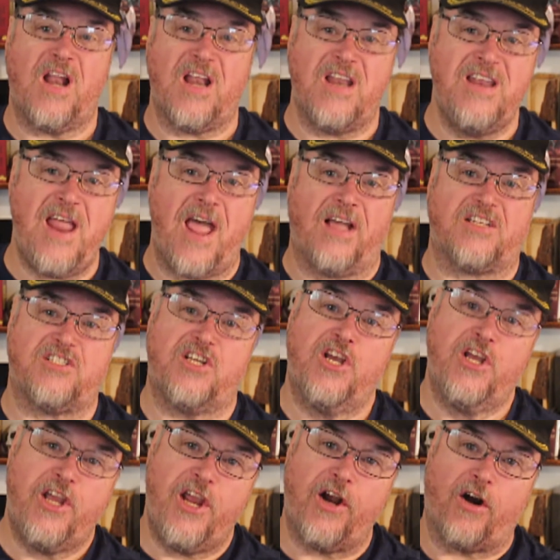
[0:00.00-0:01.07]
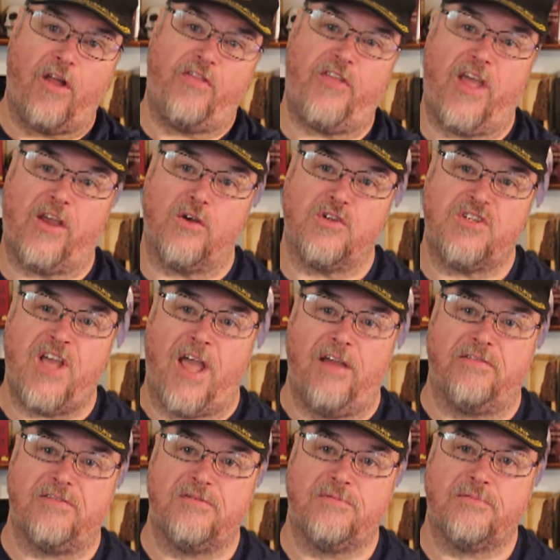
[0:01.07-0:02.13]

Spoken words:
next here on Thaco's Cave.